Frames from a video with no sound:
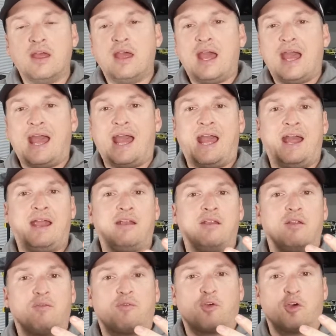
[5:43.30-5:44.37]
and
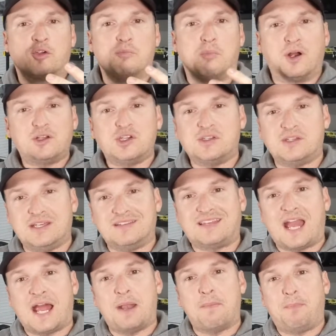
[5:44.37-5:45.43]
for as much as he's
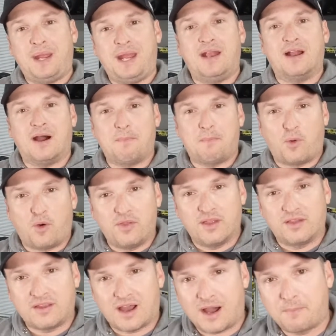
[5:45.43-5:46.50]
getting beat up on the
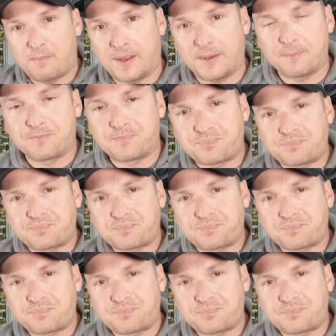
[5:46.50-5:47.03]
topic,